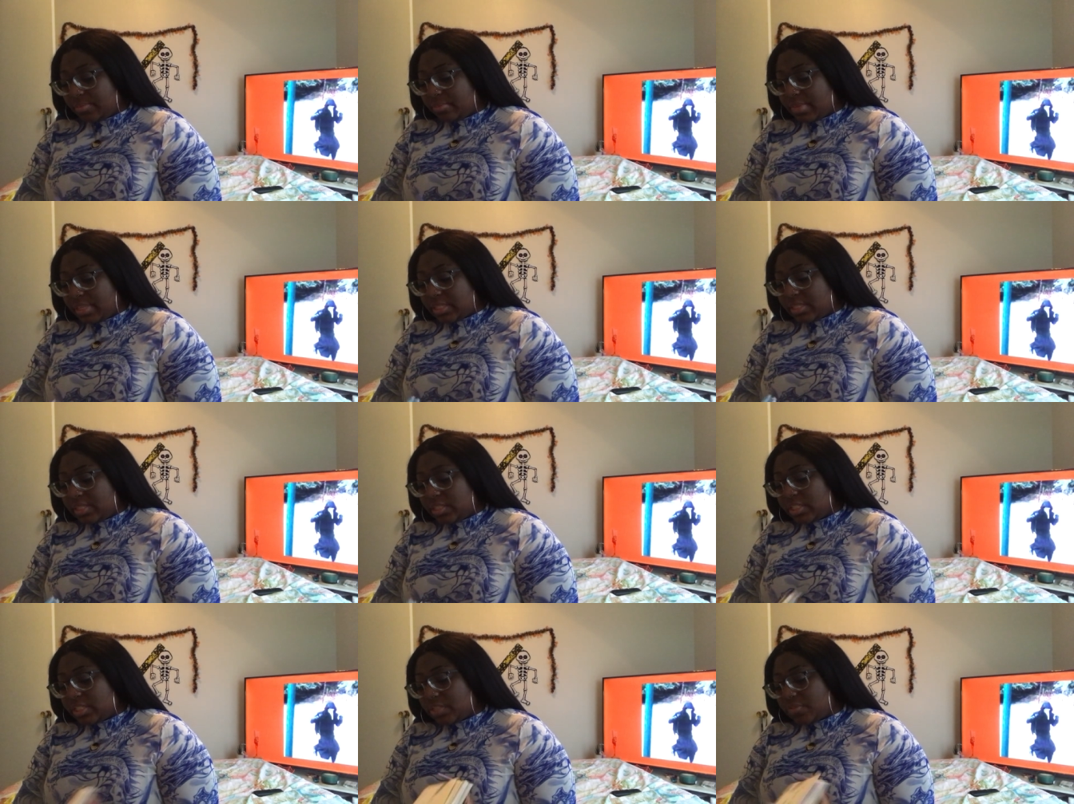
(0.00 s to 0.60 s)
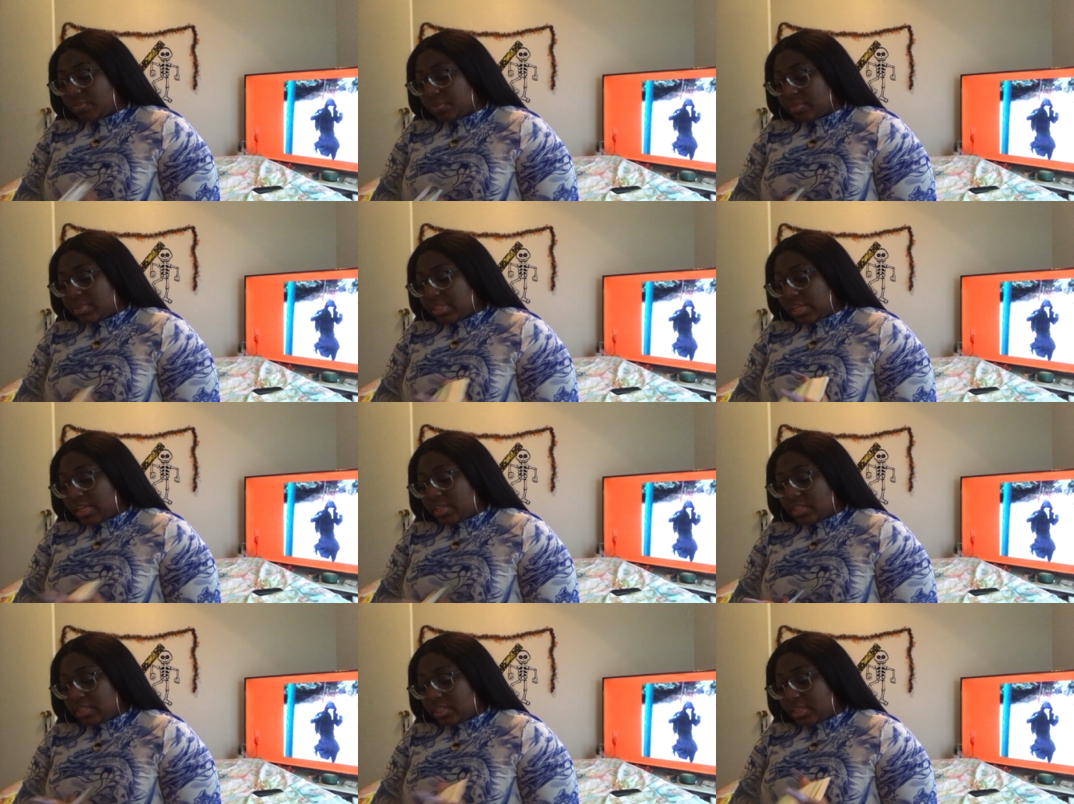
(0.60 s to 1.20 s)
Messages from
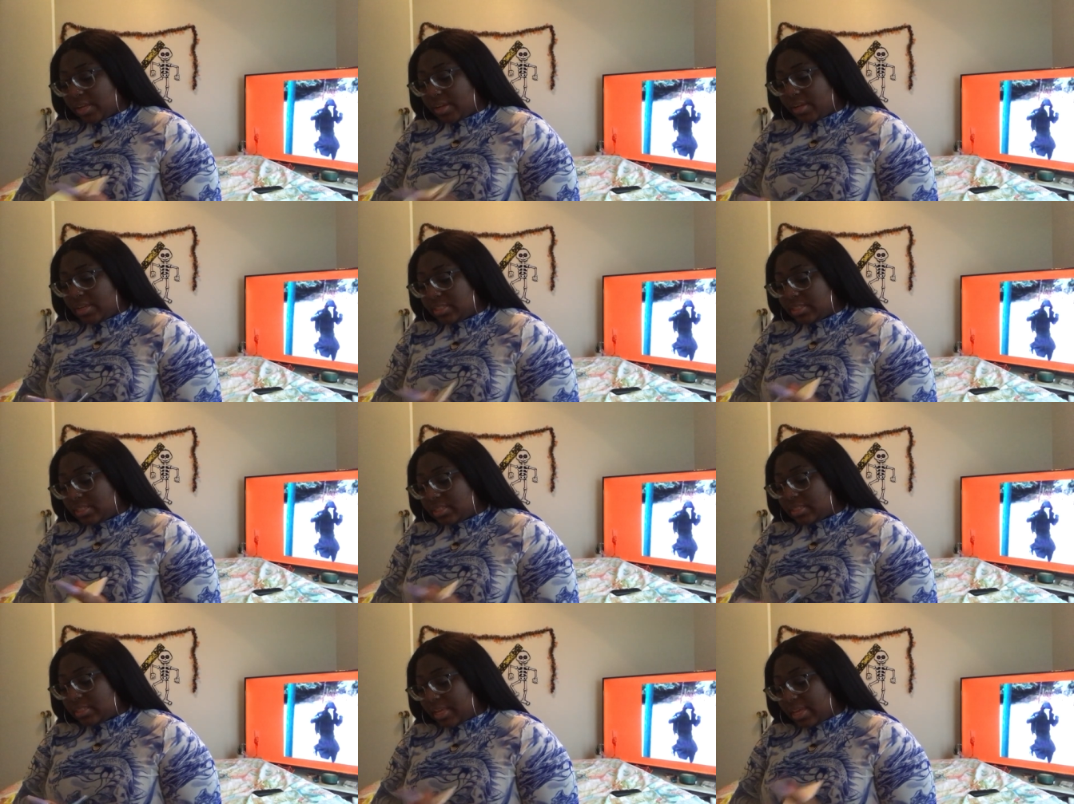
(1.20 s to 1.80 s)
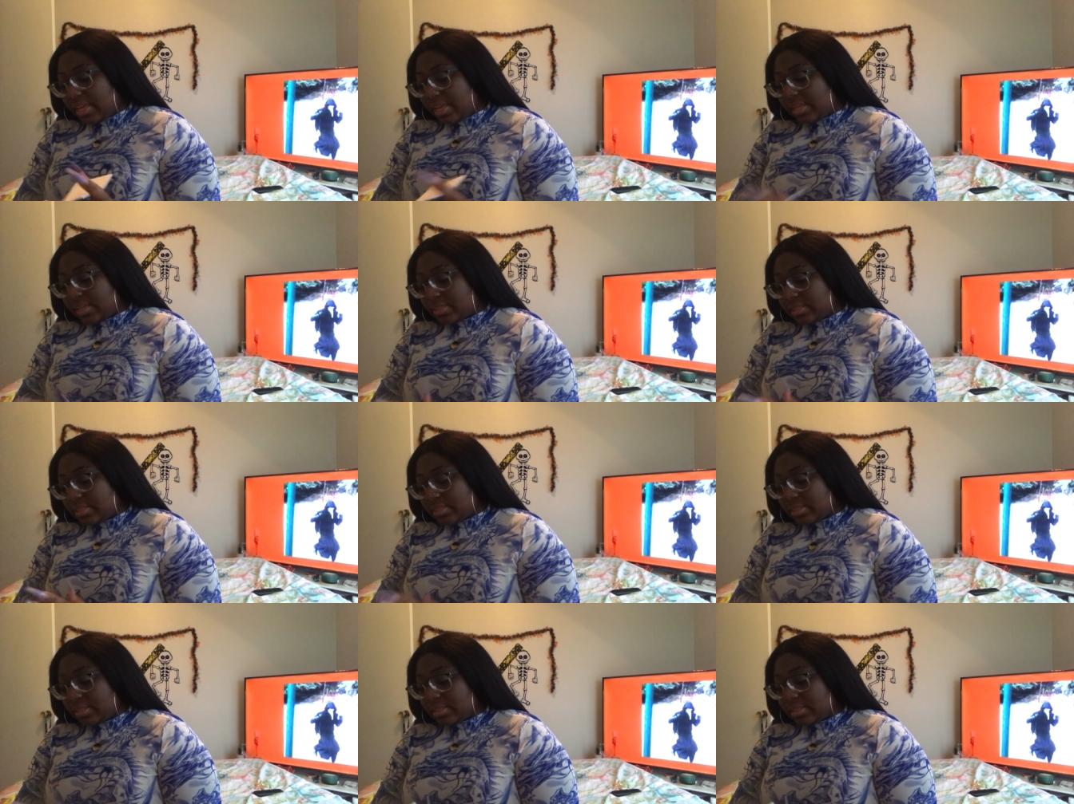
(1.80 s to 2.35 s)
Sagittarius' ex.